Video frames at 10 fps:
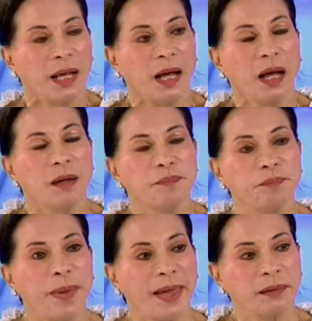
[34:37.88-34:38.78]
um,
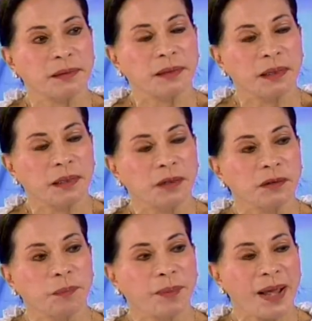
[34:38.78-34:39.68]
pegged
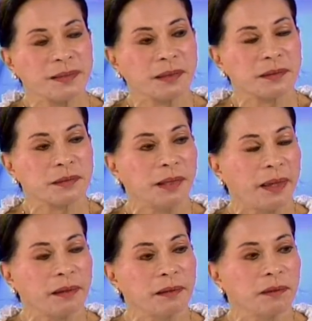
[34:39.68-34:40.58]
on a price that's
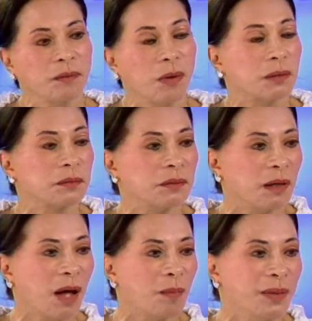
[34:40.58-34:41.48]
like what,
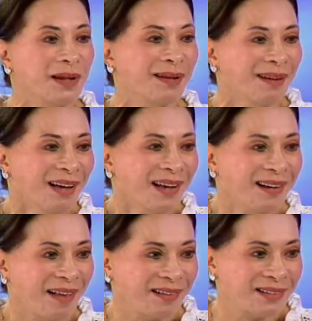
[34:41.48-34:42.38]
how many,
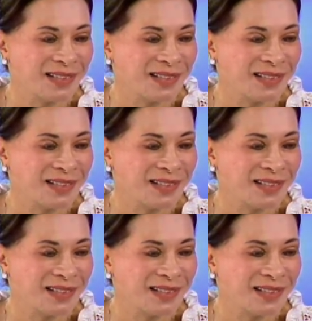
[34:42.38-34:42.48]
oh, like yeah.